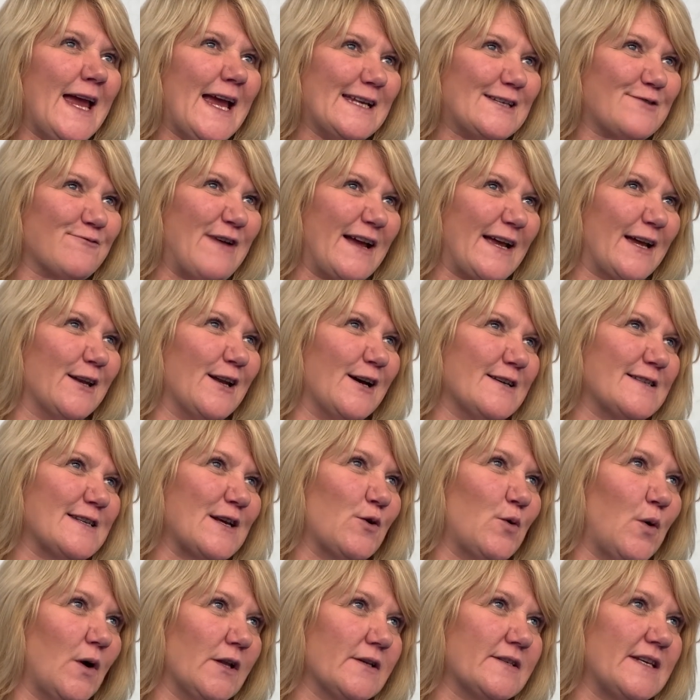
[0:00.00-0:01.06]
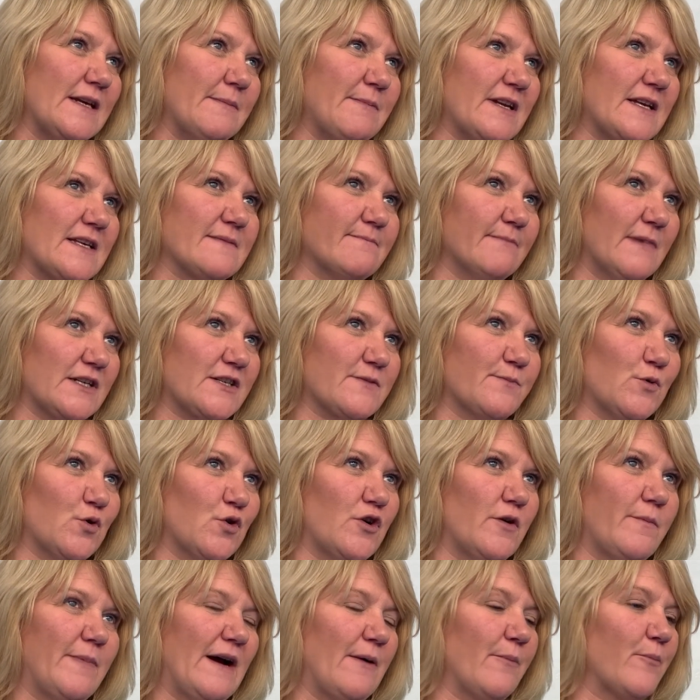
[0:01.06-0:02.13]
it's recognising quality, but it's much
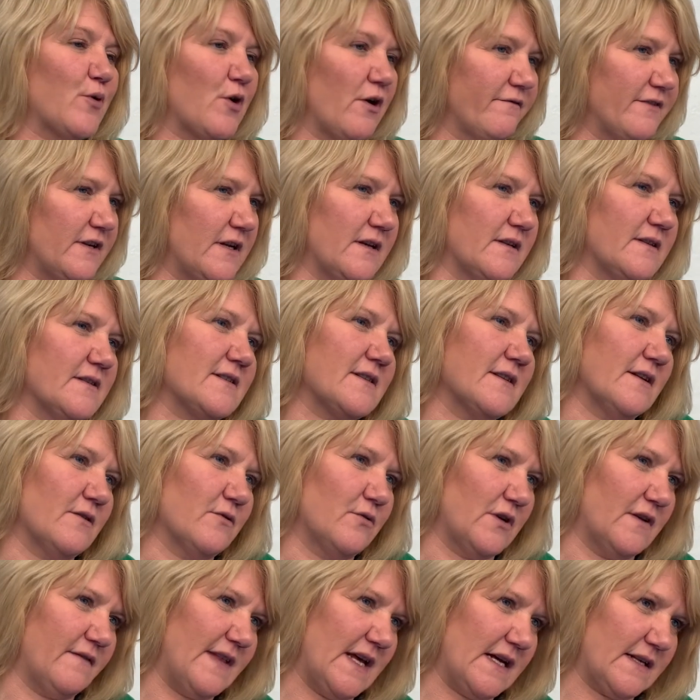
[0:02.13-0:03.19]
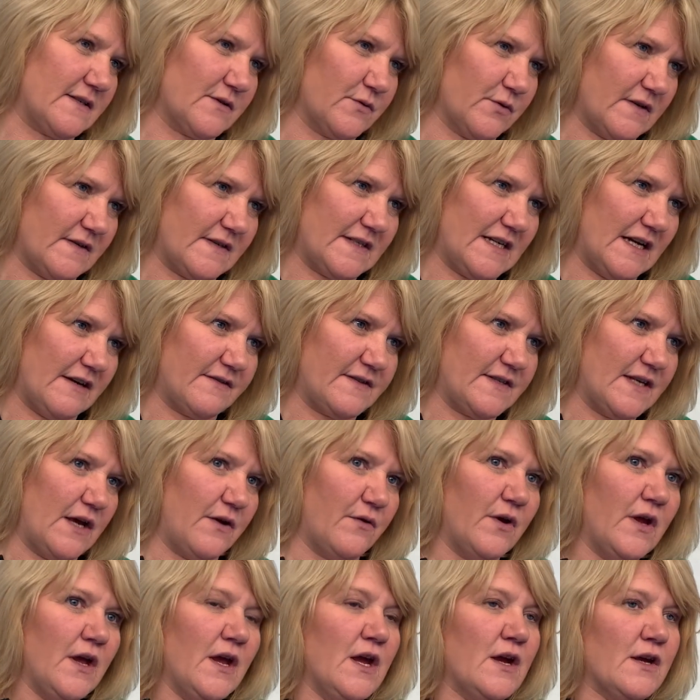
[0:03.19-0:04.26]
more about provenance and all of that sort of stuff.
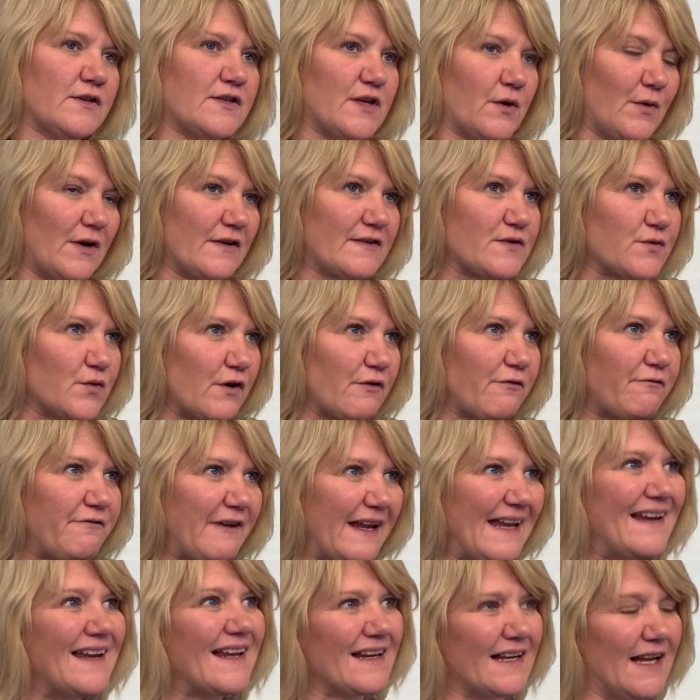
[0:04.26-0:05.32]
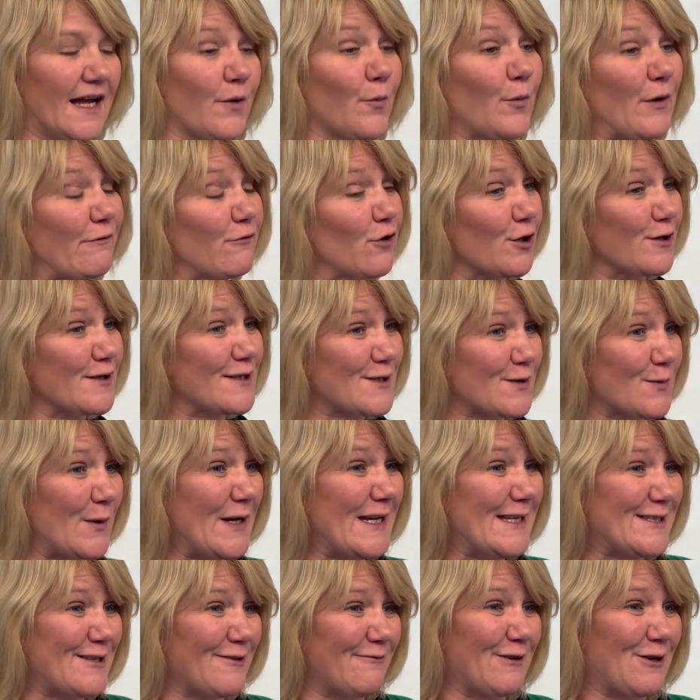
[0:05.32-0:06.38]
So we're sort of feeling like we've got a
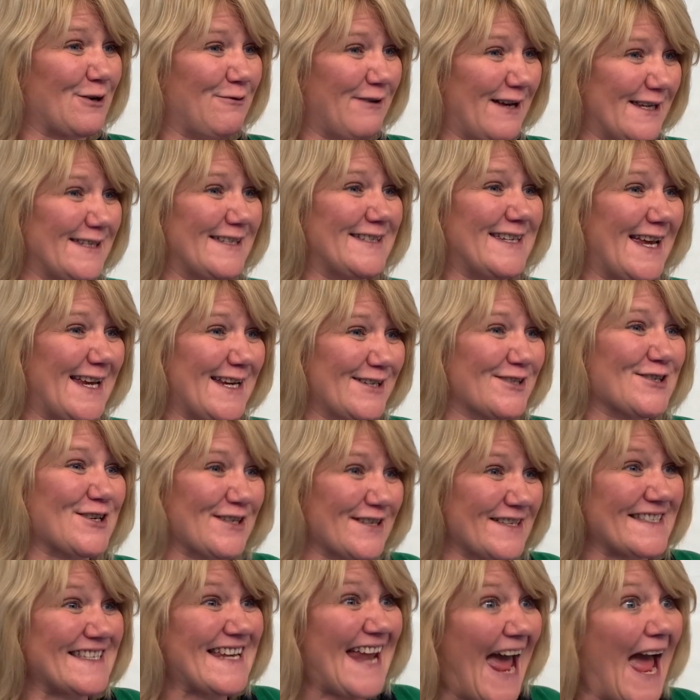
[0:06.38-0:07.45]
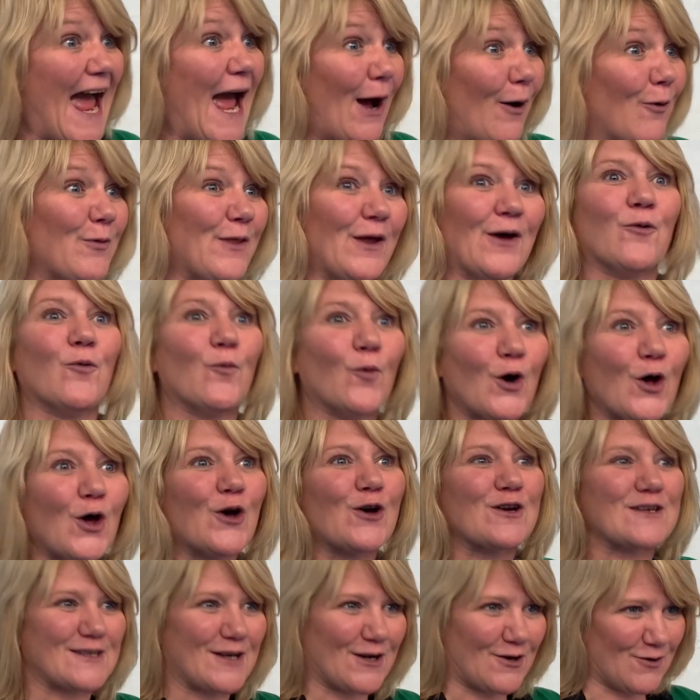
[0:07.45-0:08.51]
suite of accreditations now that
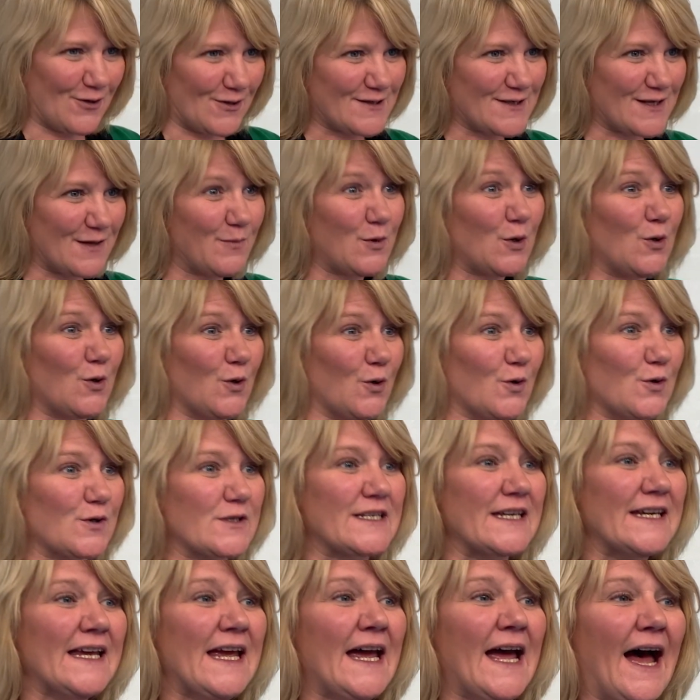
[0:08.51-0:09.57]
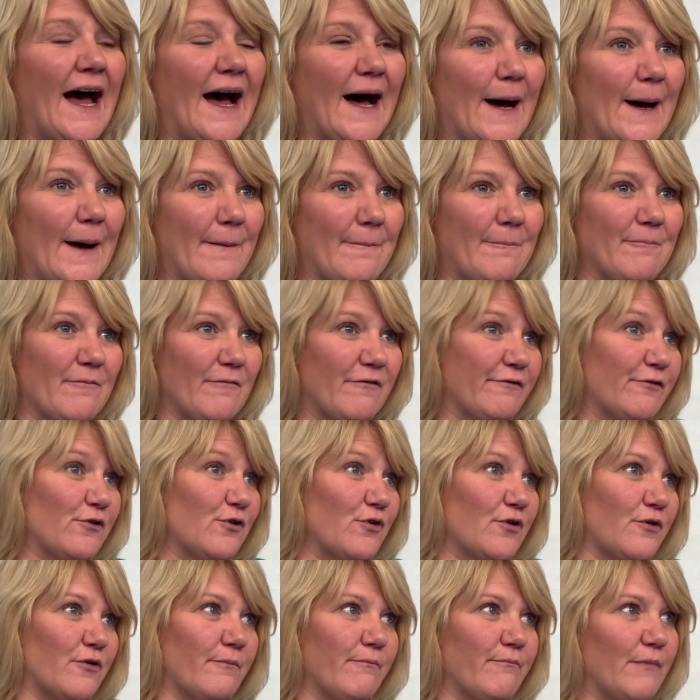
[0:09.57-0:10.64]
works across the board
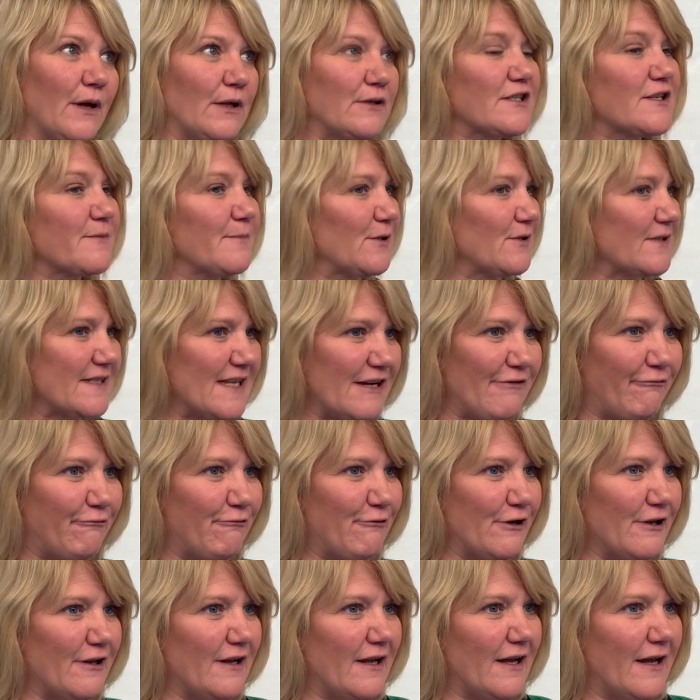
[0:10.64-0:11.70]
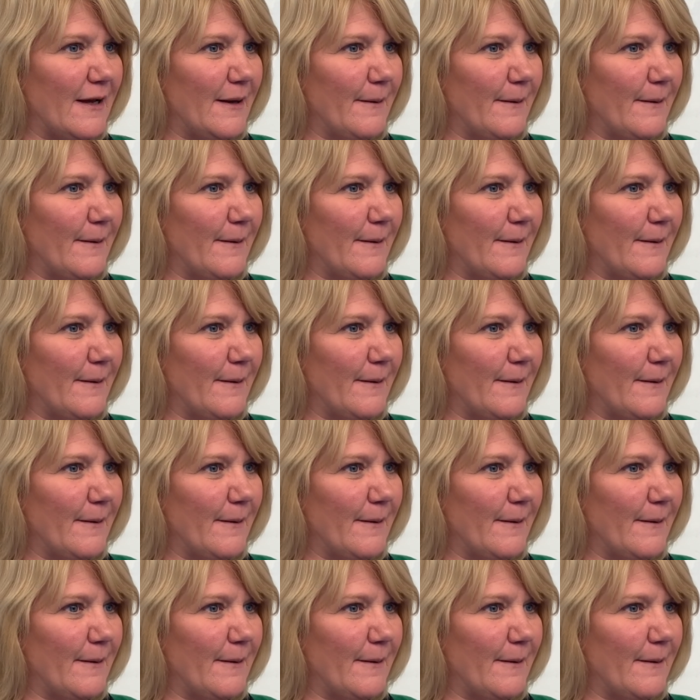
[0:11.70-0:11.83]
for multiple different